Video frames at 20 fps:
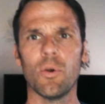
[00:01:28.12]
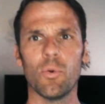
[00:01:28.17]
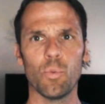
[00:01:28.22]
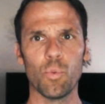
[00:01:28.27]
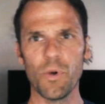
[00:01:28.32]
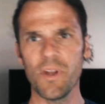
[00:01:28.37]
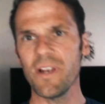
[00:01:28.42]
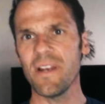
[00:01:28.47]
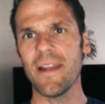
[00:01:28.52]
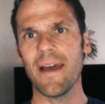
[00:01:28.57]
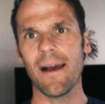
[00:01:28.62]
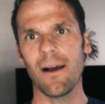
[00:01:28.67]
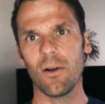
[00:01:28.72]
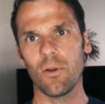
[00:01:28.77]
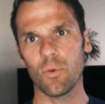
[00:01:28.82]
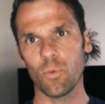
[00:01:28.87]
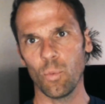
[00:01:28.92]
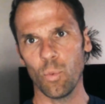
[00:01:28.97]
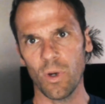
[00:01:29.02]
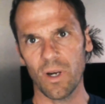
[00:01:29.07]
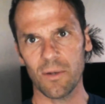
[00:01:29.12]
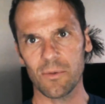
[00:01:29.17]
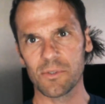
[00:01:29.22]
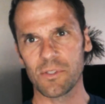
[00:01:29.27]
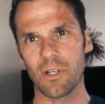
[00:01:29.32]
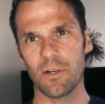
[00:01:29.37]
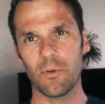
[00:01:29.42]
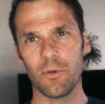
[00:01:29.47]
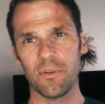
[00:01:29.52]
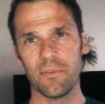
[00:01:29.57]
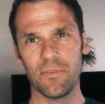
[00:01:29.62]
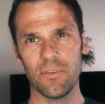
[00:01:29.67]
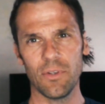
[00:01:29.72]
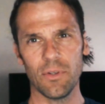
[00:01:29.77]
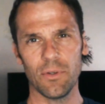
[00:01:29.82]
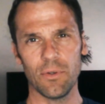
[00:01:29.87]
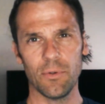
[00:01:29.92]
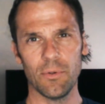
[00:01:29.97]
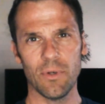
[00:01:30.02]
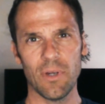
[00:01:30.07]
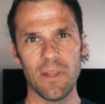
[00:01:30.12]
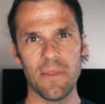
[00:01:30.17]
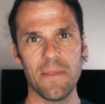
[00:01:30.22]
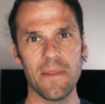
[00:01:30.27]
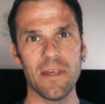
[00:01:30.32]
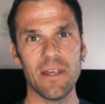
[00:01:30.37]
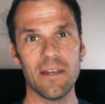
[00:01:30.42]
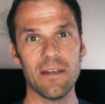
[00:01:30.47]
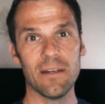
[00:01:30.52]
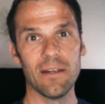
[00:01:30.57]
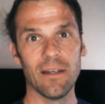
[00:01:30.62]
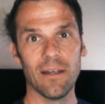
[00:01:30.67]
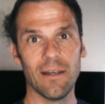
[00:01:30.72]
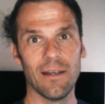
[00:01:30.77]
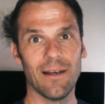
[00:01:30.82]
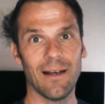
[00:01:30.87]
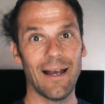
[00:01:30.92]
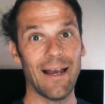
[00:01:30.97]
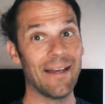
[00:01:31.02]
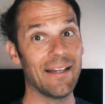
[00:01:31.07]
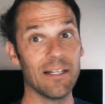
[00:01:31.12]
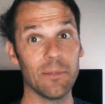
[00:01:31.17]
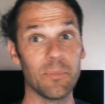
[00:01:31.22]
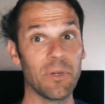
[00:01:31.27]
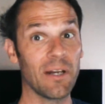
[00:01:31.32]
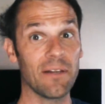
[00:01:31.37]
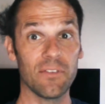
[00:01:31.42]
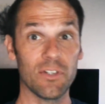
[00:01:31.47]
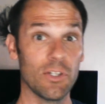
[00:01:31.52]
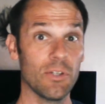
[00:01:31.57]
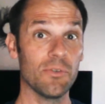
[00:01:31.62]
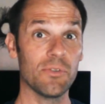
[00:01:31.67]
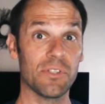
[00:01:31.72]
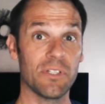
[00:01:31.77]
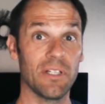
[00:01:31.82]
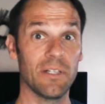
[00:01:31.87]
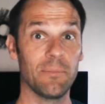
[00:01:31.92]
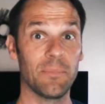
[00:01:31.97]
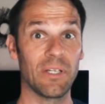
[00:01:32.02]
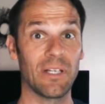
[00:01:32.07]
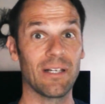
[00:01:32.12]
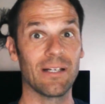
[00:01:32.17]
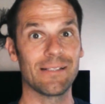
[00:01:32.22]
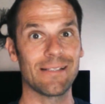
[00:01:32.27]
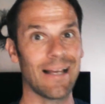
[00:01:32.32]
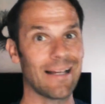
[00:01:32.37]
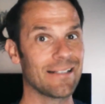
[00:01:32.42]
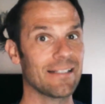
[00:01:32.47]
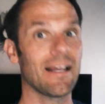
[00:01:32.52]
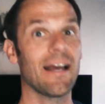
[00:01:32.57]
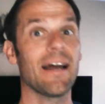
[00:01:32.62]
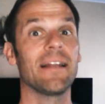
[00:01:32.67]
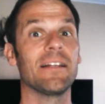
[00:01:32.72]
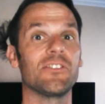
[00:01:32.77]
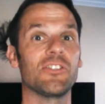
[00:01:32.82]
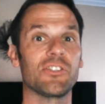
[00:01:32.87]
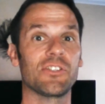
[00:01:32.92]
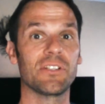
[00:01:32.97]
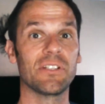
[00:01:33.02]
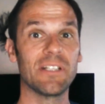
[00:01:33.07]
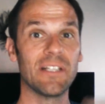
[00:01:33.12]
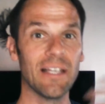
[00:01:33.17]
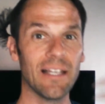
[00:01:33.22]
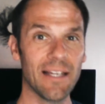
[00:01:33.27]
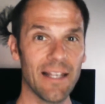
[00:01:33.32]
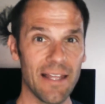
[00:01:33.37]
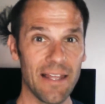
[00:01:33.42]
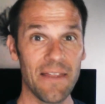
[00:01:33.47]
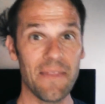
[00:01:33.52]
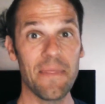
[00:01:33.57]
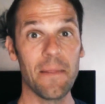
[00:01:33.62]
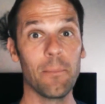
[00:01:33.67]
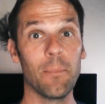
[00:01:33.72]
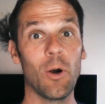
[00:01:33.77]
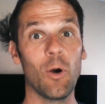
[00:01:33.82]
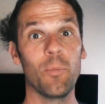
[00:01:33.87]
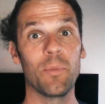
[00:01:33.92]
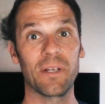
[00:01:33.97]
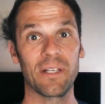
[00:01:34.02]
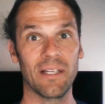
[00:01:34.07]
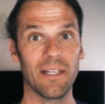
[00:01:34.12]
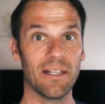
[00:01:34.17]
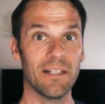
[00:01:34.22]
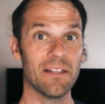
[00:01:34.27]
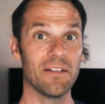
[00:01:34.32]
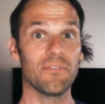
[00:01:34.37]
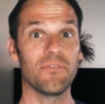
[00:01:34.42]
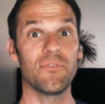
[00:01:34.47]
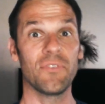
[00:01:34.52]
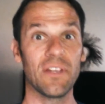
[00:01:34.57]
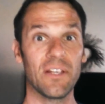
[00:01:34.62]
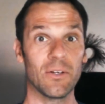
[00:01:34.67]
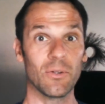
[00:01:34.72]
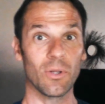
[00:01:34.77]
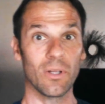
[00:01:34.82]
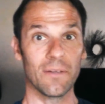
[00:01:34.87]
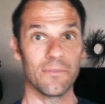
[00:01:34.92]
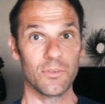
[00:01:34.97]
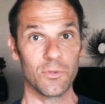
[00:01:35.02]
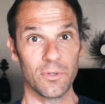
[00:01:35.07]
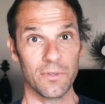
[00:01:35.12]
written out what I was going to review and then I end up not even using it because I kind of just get in the moment, get in the feel of the